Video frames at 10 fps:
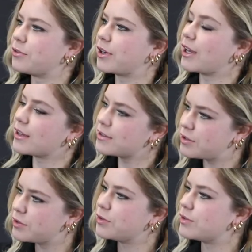forecast
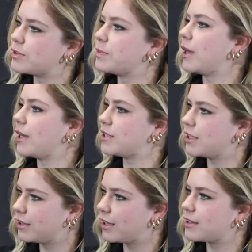to supply
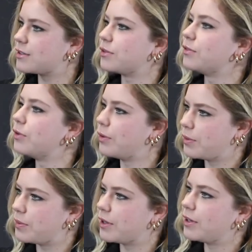chain, that's sort of what we
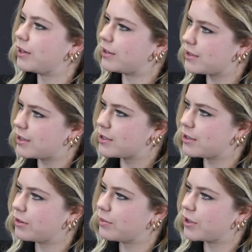pioneered
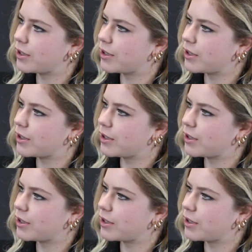essentially on the market.